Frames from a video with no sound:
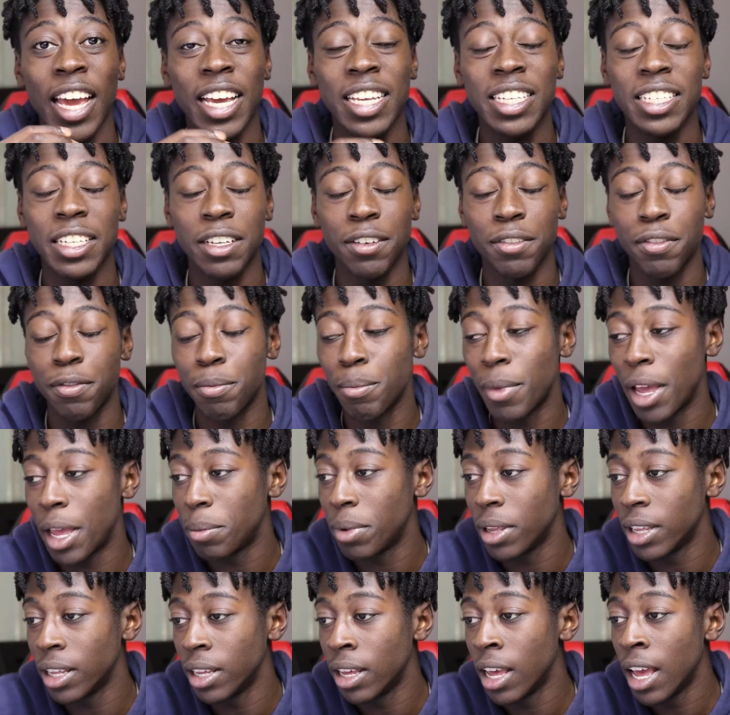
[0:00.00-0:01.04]
case if
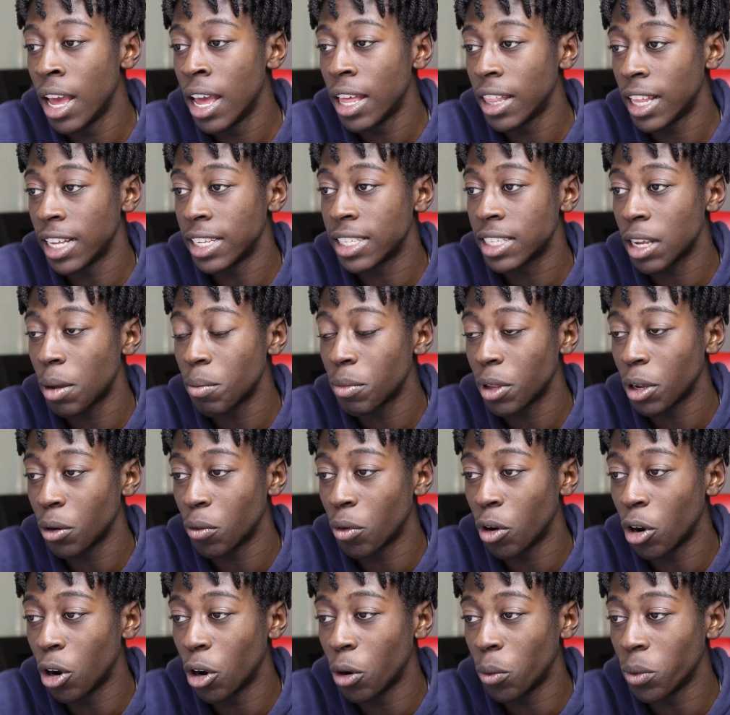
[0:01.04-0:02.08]
maybe there's
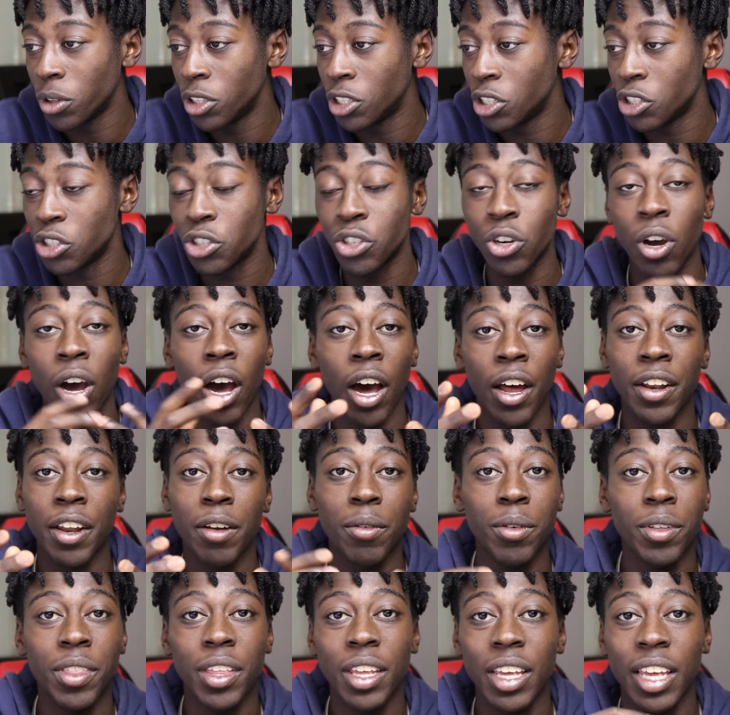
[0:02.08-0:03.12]
something wrong with just your heart
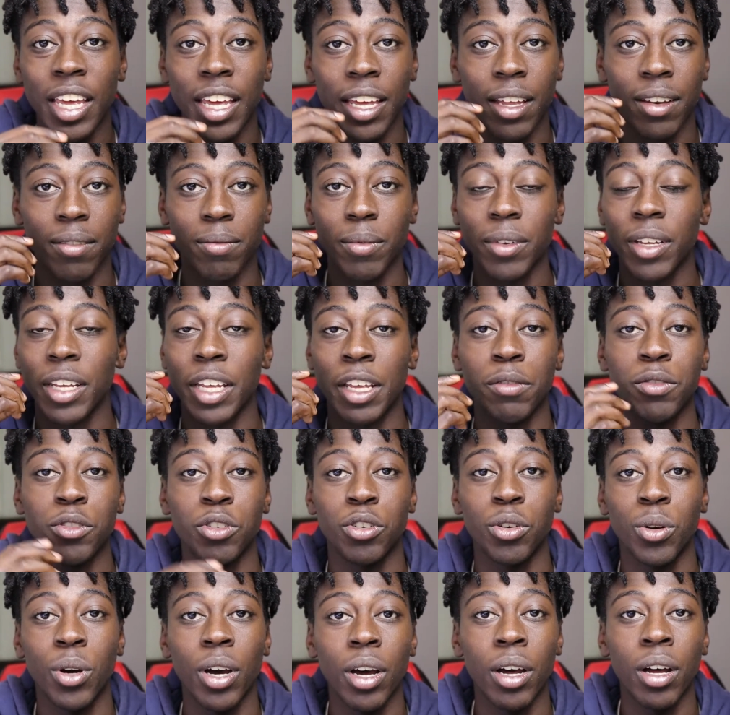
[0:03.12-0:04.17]
and everything, it
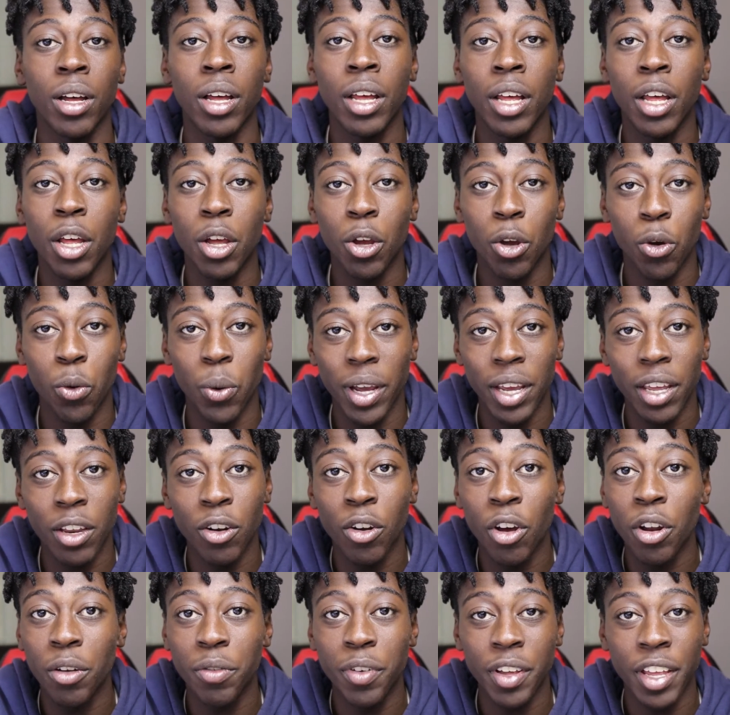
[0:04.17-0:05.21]
gives you a quick
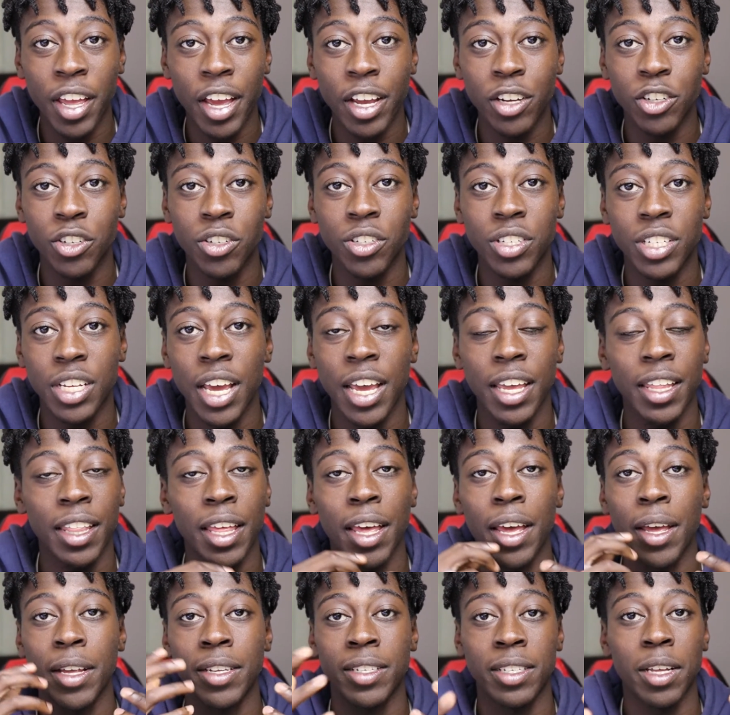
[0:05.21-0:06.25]
notification saying
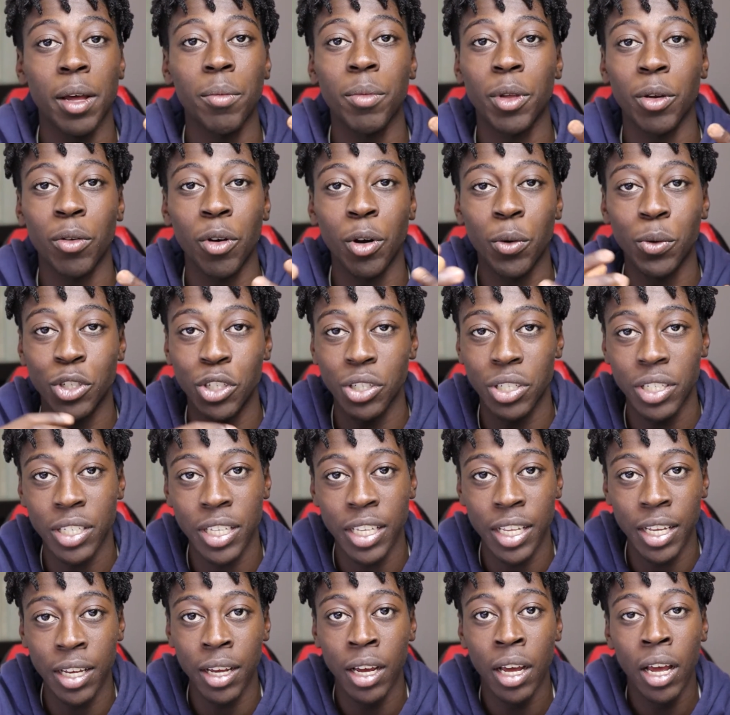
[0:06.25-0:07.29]
there's something wrong with
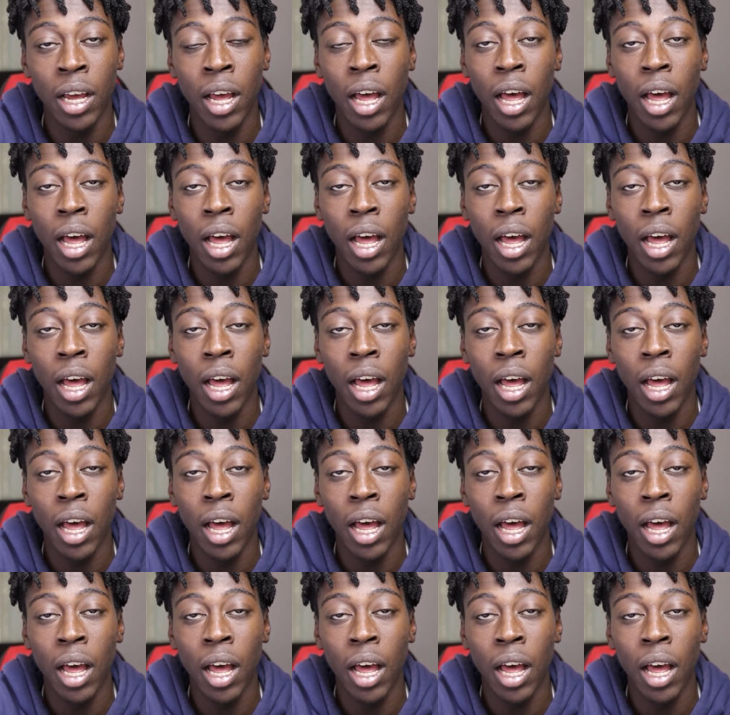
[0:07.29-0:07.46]
just the